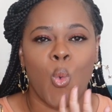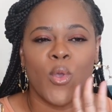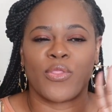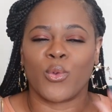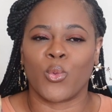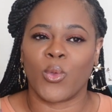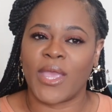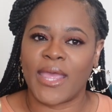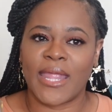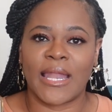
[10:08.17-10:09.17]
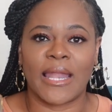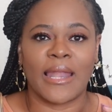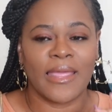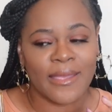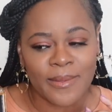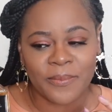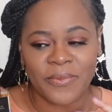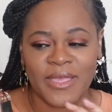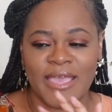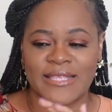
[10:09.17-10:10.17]
with a red
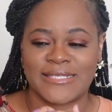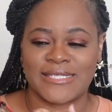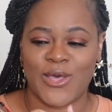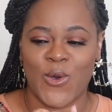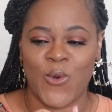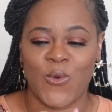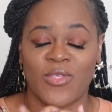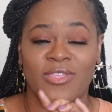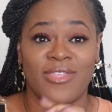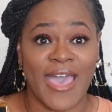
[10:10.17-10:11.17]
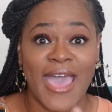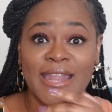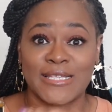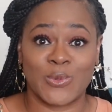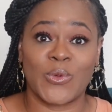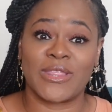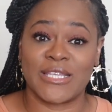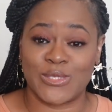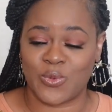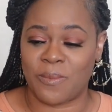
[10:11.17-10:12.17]
lip. And so that is what
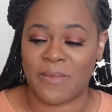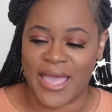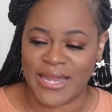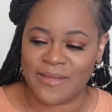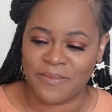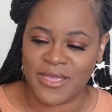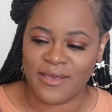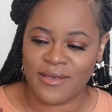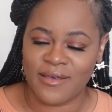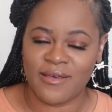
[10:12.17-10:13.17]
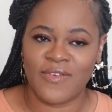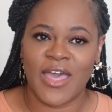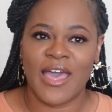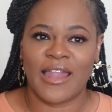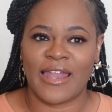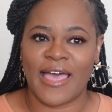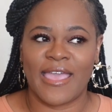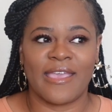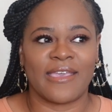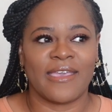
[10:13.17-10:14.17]
this reminded me of.
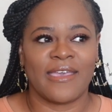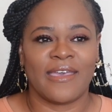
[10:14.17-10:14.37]
Like